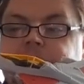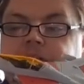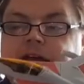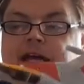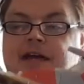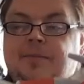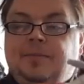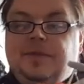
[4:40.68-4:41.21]

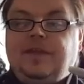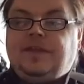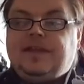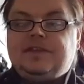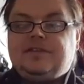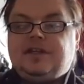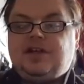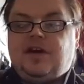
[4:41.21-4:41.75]
But the thing
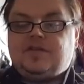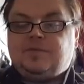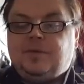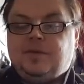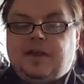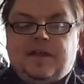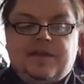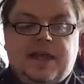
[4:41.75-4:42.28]
is that you don't have to
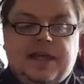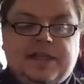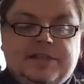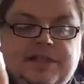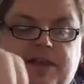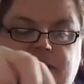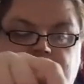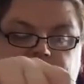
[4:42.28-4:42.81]
put that there. You can
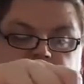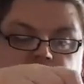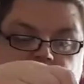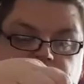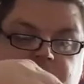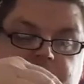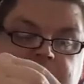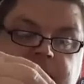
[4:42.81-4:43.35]
take that
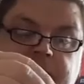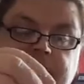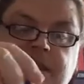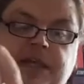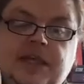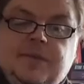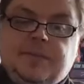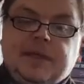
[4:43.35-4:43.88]
off, and
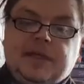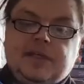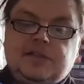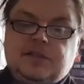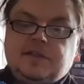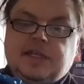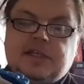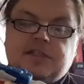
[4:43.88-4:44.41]
because
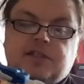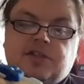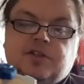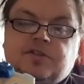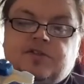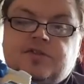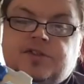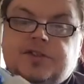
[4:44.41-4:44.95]
these
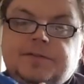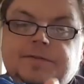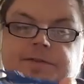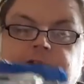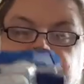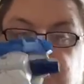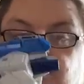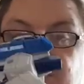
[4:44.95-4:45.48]
guns
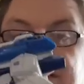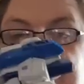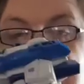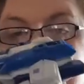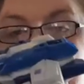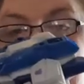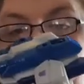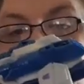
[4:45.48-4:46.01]
on the
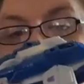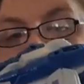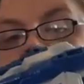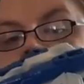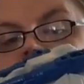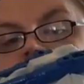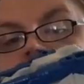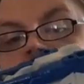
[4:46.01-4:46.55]
wings have got
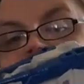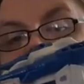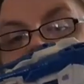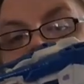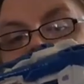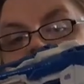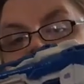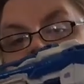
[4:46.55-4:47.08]
holes in,
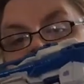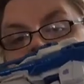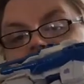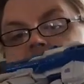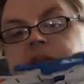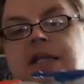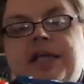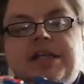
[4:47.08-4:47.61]
these ones as
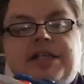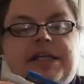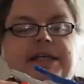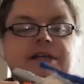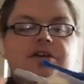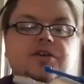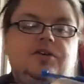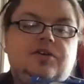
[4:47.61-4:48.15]
well, you
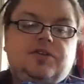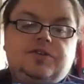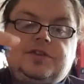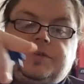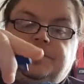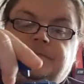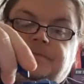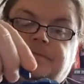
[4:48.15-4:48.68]
could
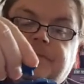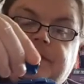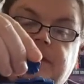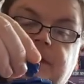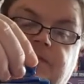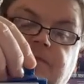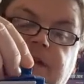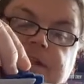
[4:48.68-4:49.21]

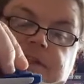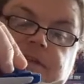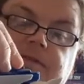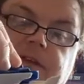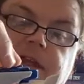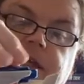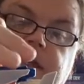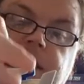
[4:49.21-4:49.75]

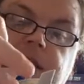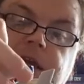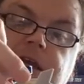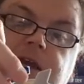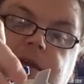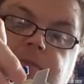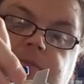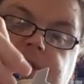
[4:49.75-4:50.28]
effectively
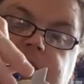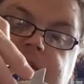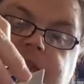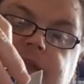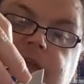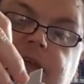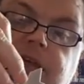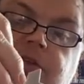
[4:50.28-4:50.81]
place
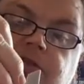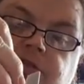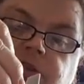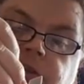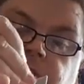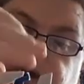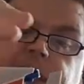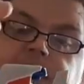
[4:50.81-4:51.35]
it under
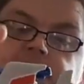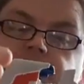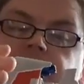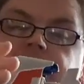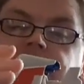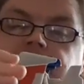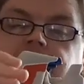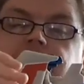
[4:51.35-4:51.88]
the wing as
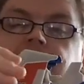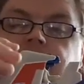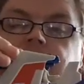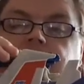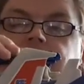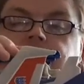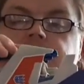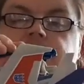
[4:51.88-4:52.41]
well.
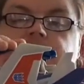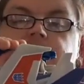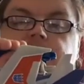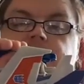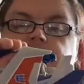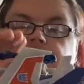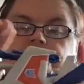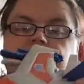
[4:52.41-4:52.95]
So
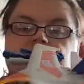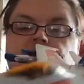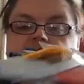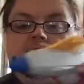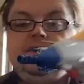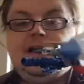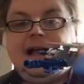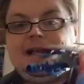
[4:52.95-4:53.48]
you know you've
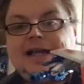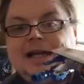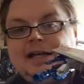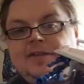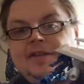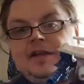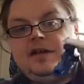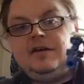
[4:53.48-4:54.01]
got that kind
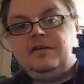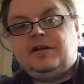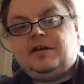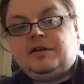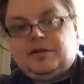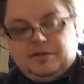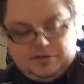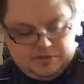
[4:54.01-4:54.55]
of thing going
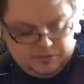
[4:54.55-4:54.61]
on.